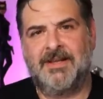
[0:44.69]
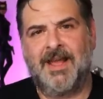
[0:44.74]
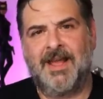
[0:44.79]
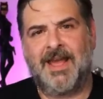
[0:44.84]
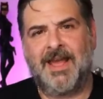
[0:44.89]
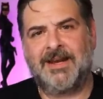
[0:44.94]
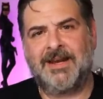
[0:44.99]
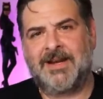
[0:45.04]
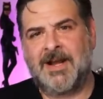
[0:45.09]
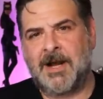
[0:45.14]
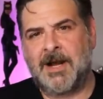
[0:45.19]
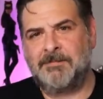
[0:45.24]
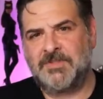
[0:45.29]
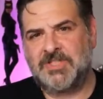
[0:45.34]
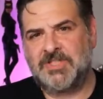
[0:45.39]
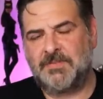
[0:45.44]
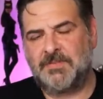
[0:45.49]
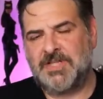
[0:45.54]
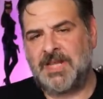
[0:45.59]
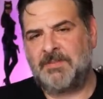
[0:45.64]
And come
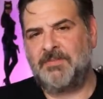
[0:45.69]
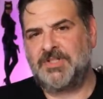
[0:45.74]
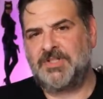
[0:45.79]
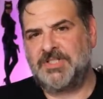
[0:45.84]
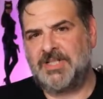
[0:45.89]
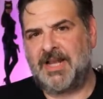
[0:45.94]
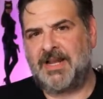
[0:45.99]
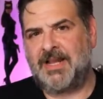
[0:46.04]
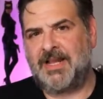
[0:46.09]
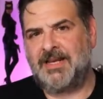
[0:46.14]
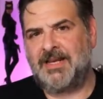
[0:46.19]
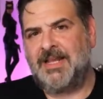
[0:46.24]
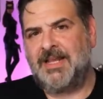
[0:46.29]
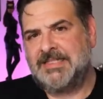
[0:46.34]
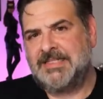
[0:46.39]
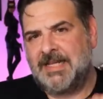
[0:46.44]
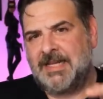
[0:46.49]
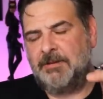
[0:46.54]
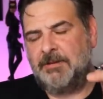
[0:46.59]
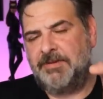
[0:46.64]
September 2nd,
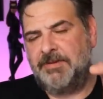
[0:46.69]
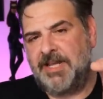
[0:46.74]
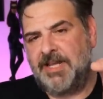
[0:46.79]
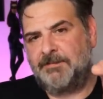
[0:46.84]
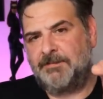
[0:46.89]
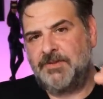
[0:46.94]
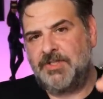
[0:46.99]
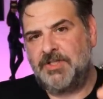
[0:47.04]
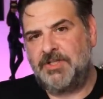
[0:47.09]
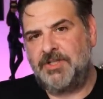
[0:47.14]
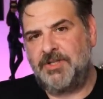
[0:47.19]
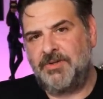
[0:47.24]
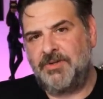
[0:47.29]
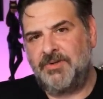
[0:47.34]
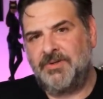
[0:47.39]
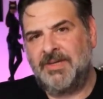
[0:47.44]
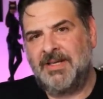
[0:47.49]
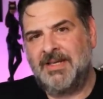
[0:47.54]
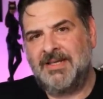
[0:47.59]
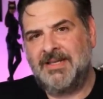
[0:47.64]
it's going to be up to
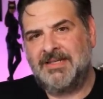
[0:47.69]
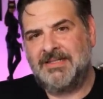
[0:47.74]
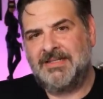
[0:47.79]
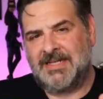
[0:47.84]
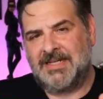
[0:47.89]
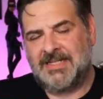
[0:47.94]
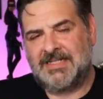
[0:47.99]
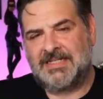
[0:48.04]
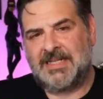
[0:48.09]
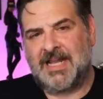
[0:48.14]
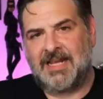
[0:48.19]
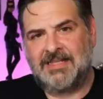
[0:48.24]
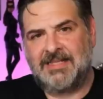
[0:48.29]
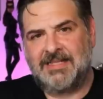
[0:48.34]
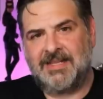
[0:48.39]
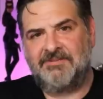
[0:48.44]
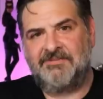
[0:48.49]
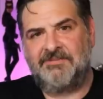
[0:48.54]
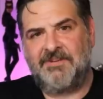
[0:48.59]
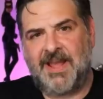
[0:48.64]
you to decide
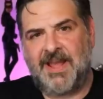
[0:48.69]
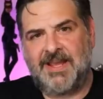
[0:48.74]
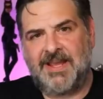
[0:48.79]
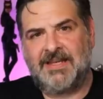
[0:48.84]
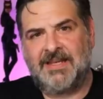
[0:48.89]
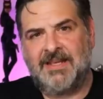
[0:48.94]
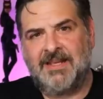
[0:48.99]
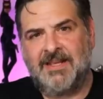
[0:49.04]
their fate.